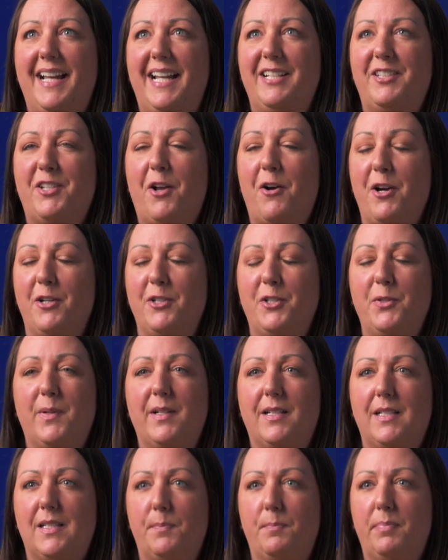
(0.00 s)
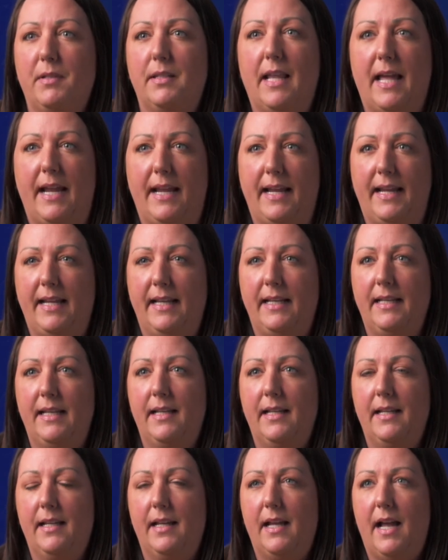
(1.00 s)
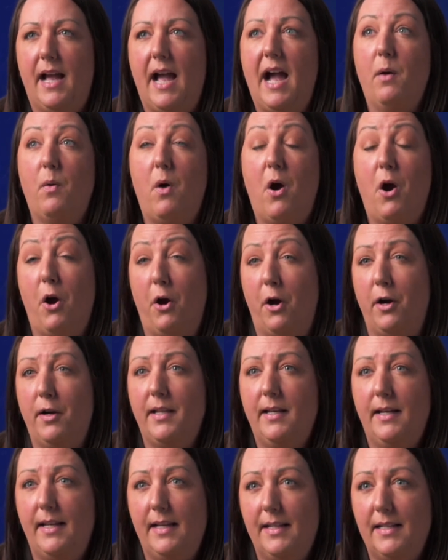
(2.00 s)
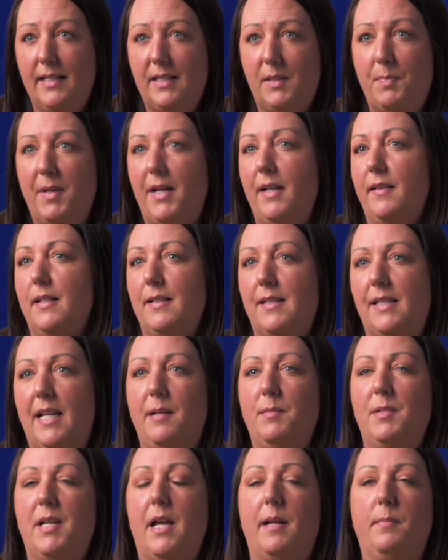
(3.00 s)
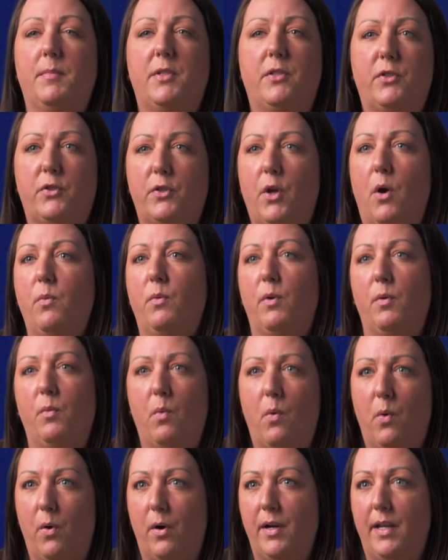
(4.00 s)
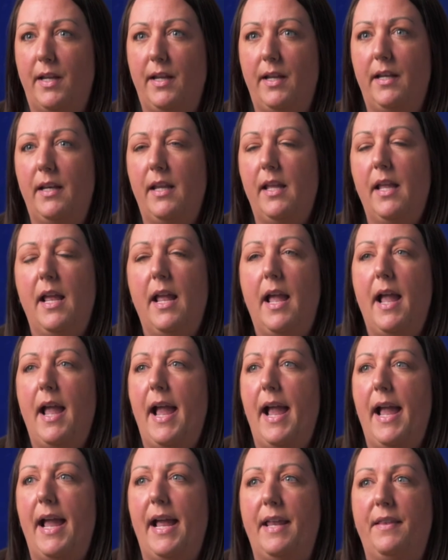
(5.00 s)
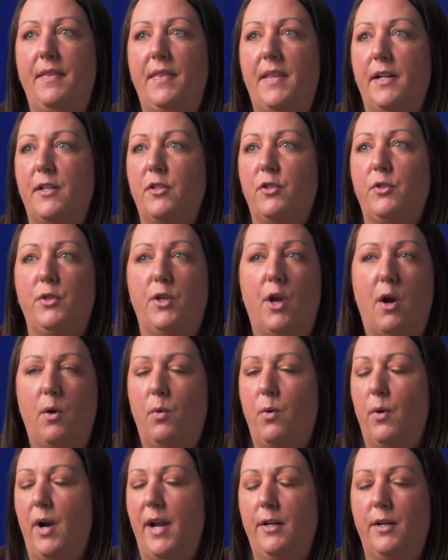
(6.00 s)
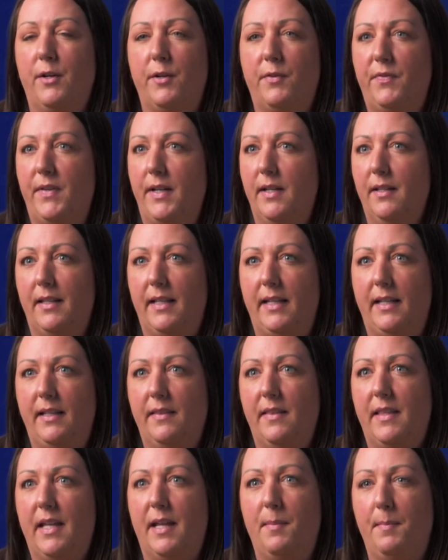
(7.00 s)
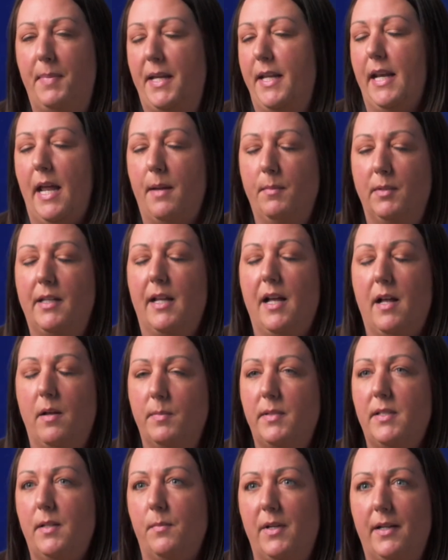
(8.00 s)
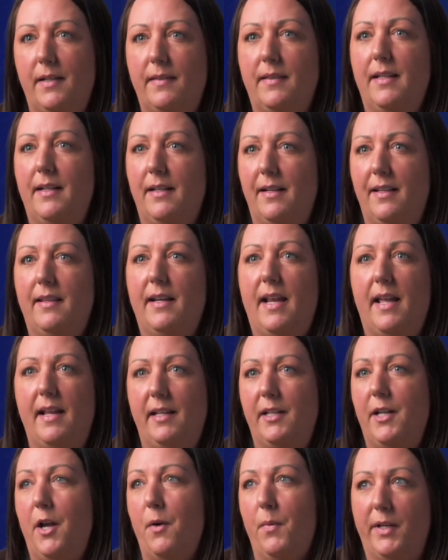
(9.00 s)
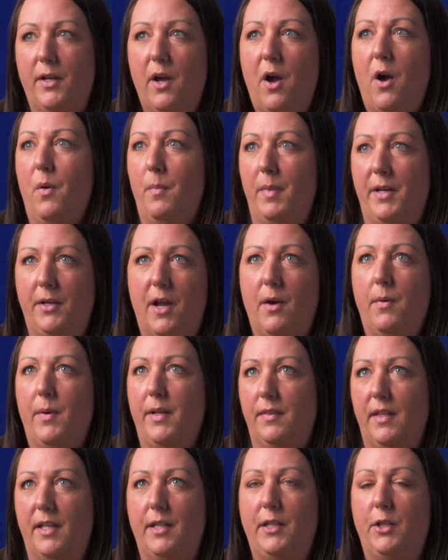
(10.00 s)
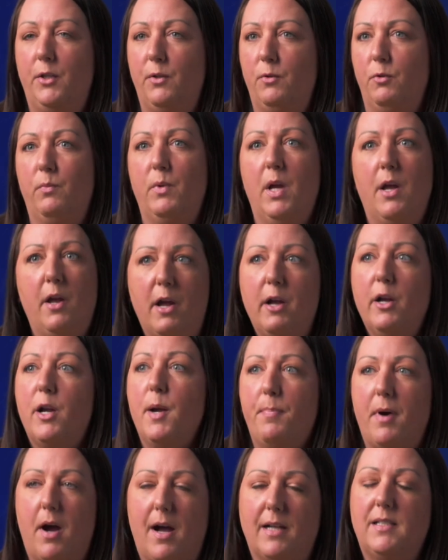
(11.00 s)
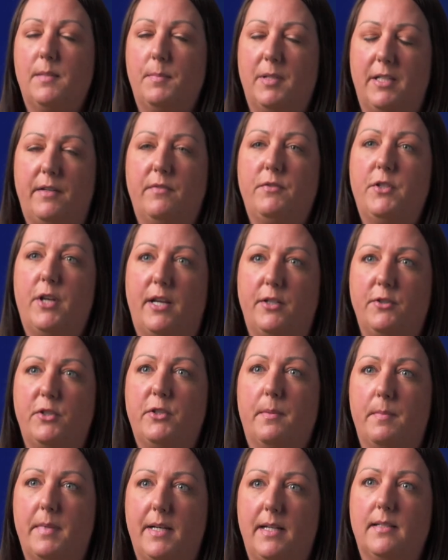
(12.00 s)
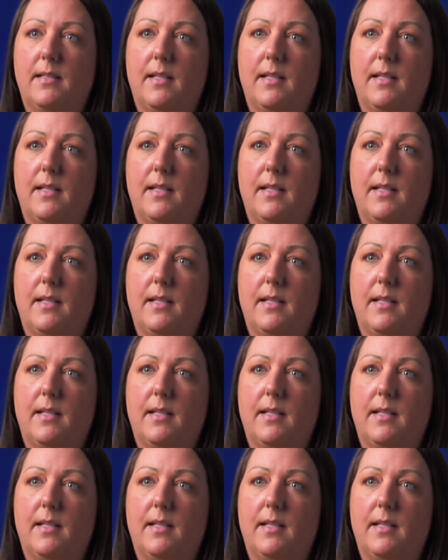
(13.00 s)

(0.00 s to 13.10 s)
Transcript: hard to explain how hard it is, but at the same time, so rewarding. And there's no greater feeling than being able to help someone at the end of the day, going home and knowing that you could possibly have changed somebody's